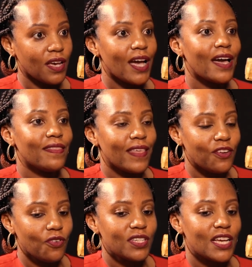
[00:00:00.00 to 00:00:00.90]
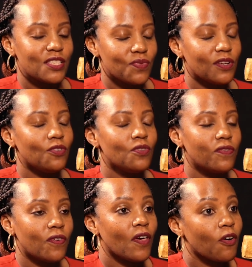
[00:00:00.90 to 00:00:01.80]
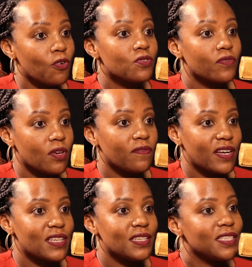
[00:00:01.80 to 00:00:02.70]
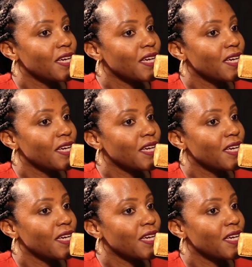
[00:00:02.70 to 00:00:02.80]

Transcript: And the doctors will look for a cause of your infertility,